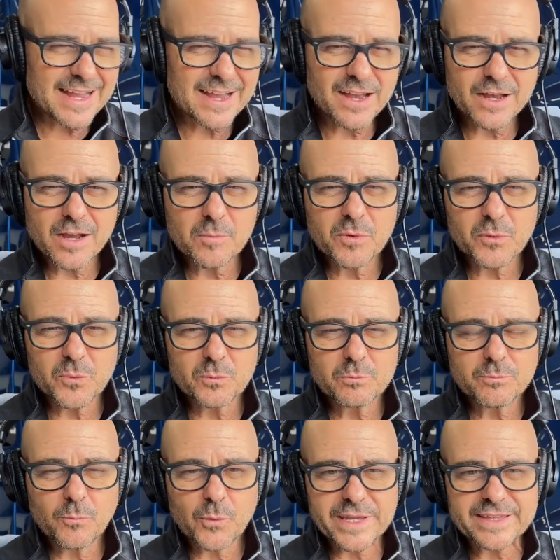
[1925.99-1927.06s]
A couple
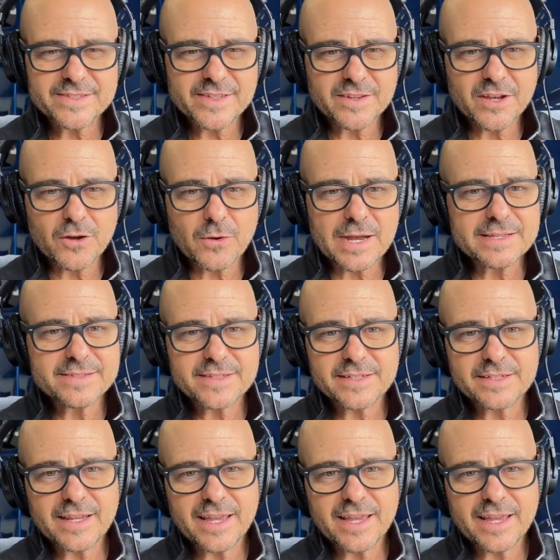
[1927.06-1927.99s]
weeks ago, I did